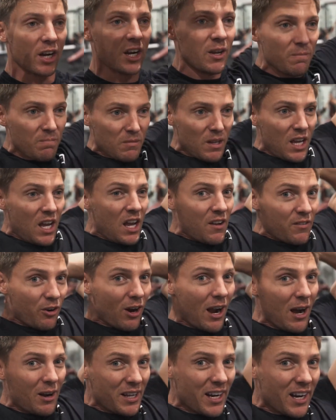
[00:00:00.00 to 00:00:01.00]
If
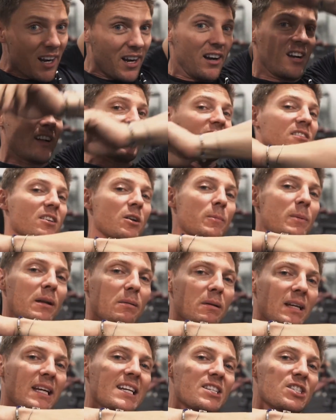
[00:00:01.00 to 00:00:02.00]
you're out here, it's a little
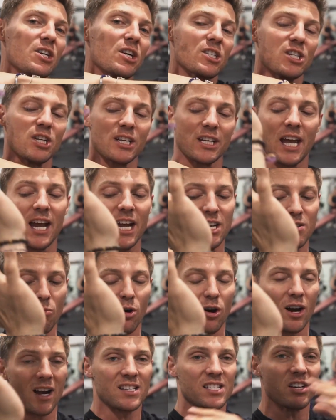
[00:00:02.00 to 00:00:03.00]
bit easier to engage
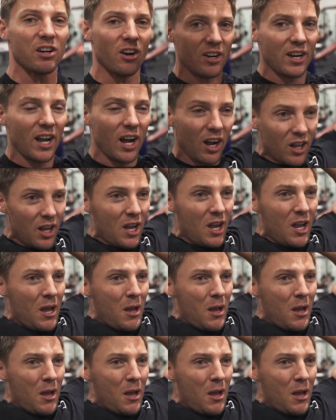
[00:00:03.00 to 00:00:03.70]
more anterior delt.